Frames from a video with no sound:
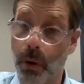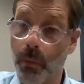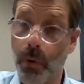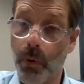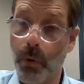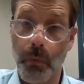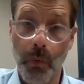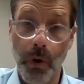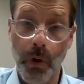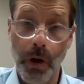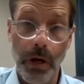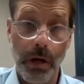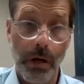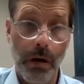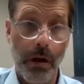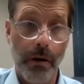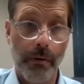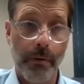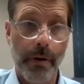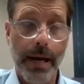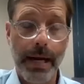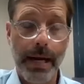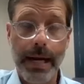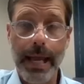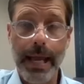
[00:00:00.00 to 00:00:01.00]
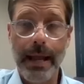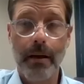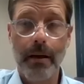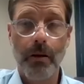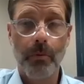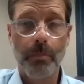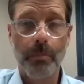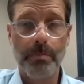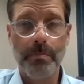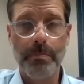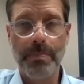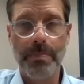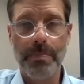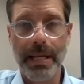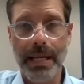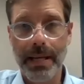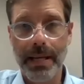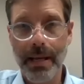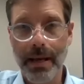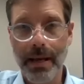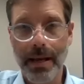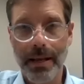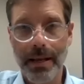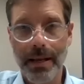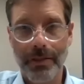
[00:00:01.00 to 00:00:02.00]
what we're working on right now,
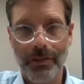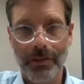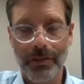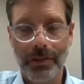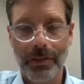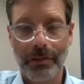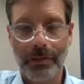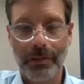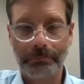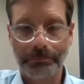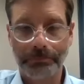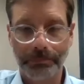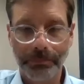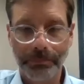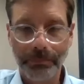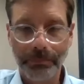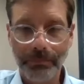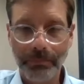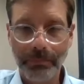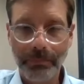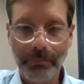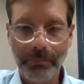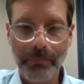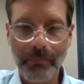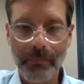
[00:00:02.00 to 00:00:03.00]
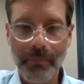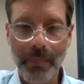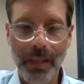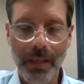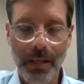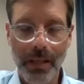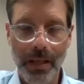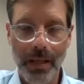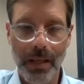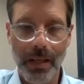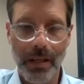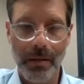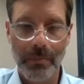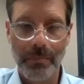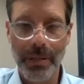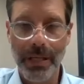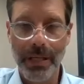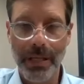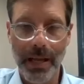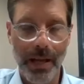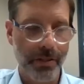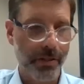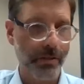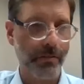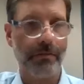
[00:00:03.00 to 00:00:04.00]
because
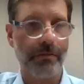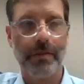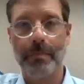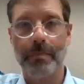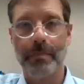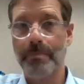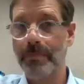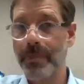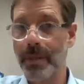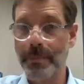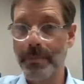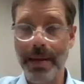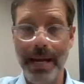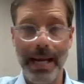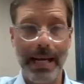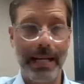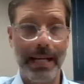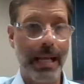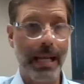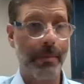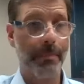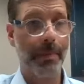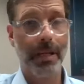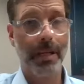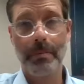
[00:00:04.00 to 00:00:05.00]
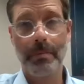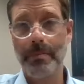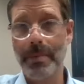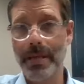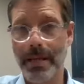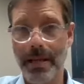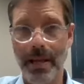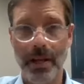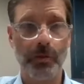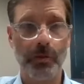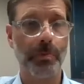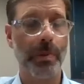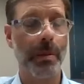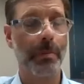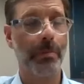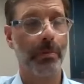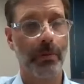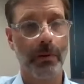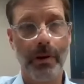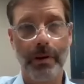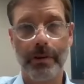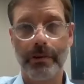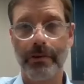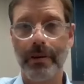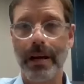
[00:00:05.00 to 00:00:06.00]
of the pandemic and because
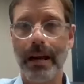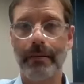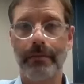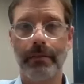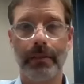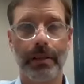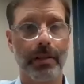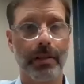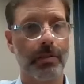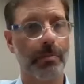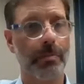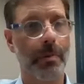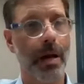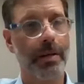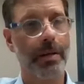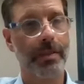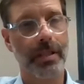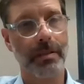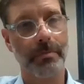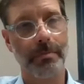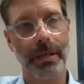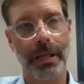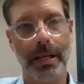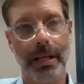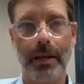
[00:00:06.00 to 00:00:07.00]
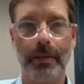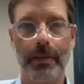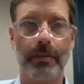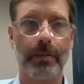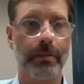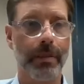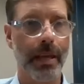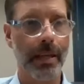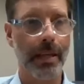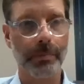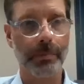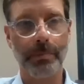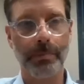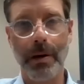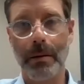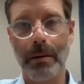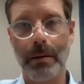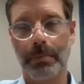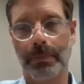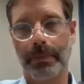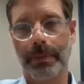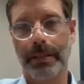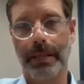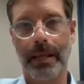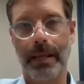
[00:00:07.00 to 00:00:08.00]
people aren't traveling as much and because that's
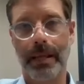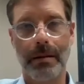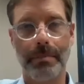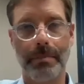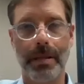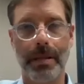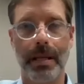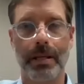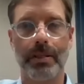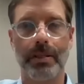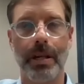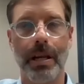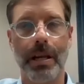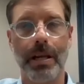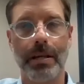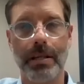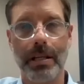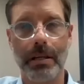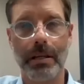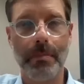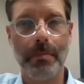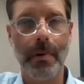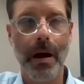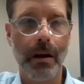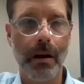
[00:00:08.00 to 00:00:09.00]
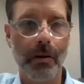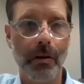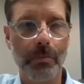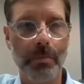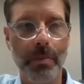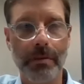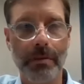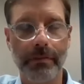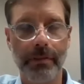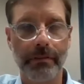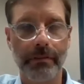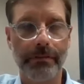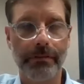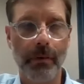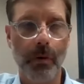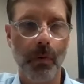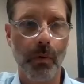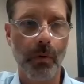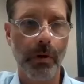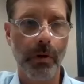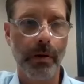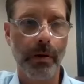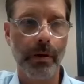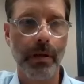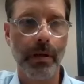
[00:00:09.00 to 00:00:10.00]
probably going to be a changing model moving
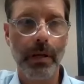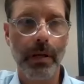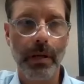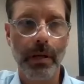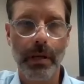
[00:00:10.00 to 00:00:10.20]
forward,